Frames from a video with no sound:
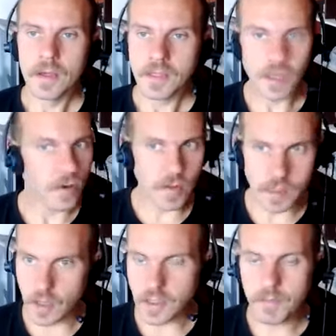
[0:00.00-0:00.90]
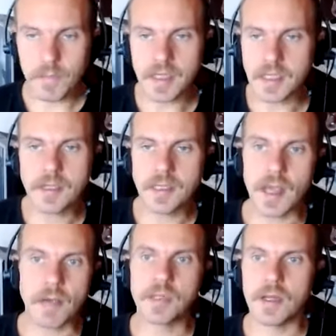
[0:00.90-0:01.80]
So there's lots of
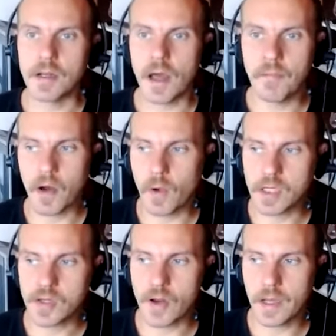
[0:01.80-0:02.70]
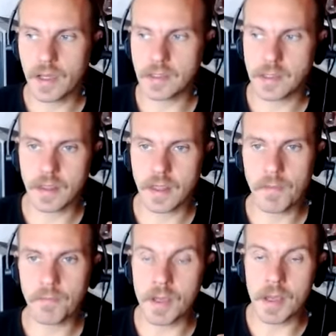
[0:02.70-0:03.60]
misconception about what training is in the
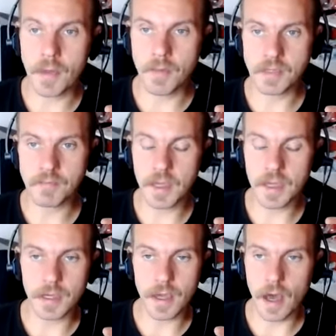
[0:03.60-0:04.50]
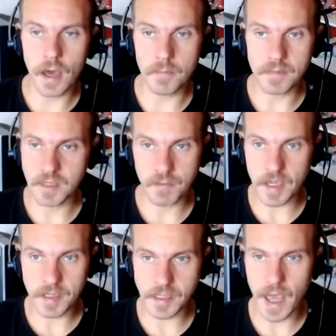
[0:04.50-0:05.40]
MSP
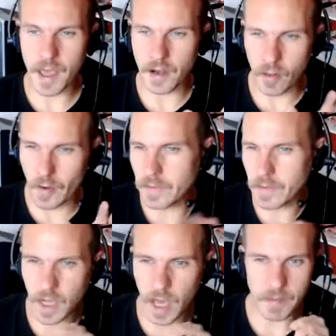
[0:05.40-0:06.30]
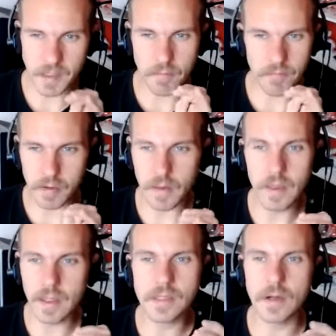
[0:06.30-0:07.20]
space, and a lot of the time it's
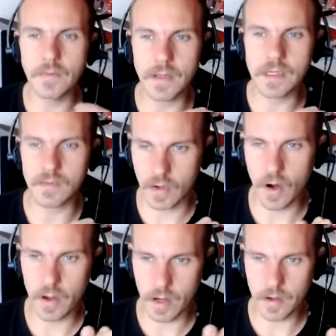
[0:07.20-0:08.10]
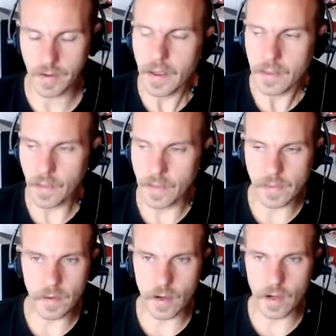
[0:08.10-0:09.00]
completely sort of disregarded. They
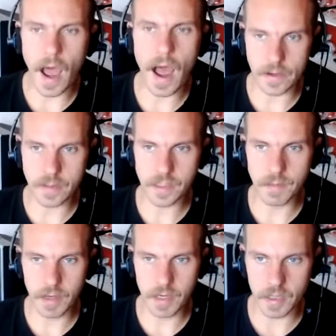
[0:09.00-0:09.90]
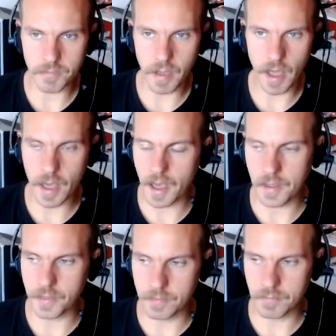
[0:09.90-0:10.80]
think they're going to hire somebody,
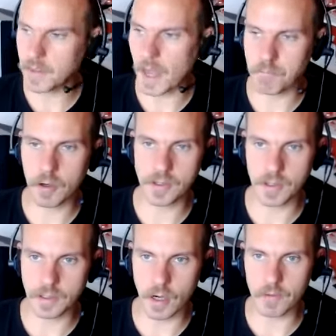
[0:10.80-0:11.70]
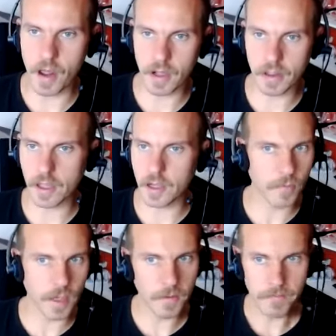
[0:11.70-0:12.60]
and that person is automatically going to
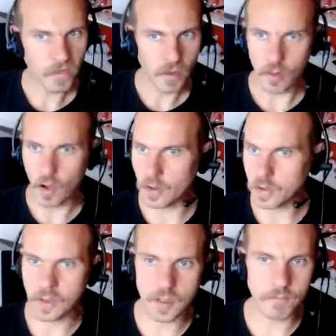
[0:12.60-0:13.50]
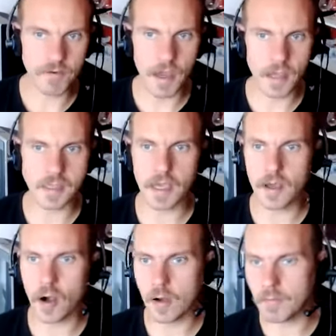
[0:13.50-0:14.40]
be logged onto the PSA,
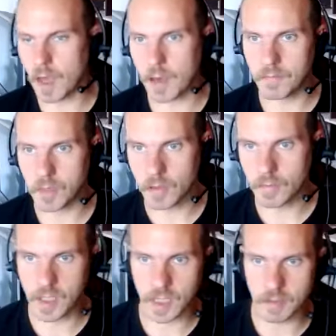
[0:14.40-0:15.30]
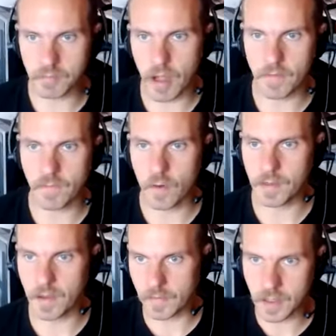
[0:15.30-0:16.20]
RMM documentation
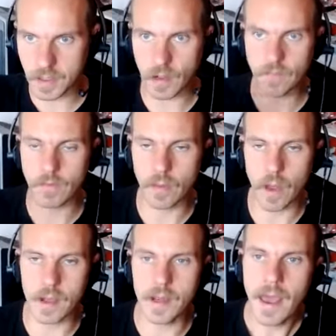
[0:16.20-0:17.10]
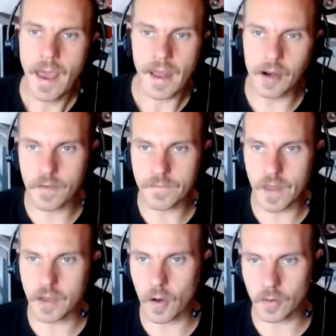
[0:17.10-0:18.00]
platform, given a telephone line, and off
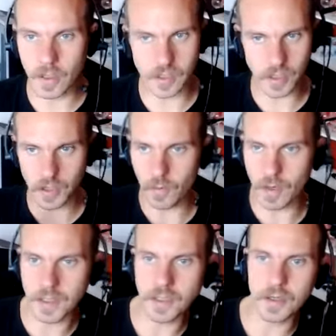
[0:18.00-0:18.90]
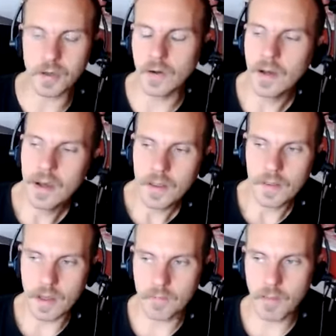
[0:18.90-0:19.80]
they go. They should know what to do.
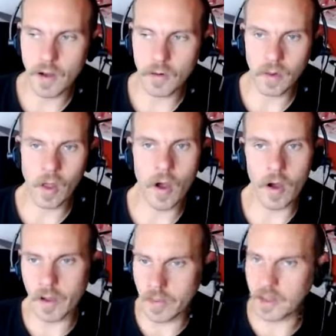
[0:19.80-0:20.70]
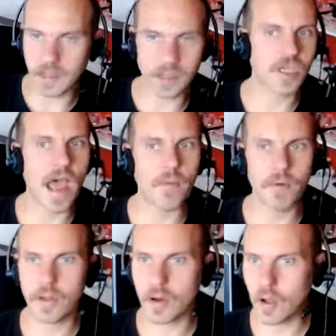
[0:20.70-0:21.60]
They can muddle along and they can chat
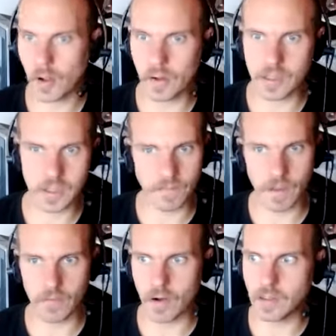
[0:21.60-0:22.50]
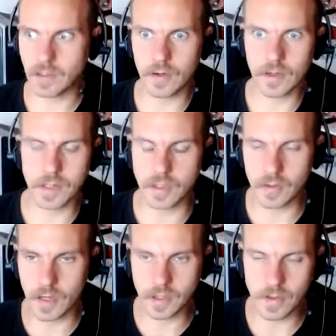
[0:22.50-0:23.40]
with their colleagues if they run into a
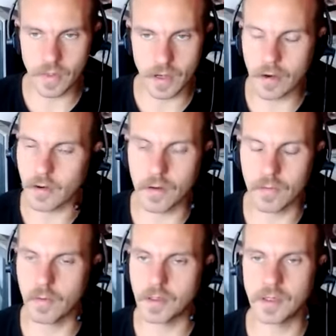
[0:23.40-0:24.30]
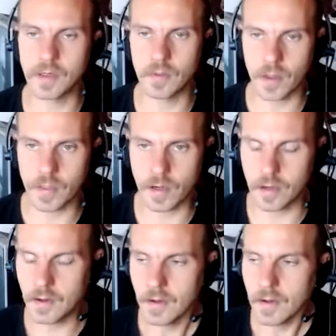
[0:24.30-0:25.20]
situation that they don't know what to do with. And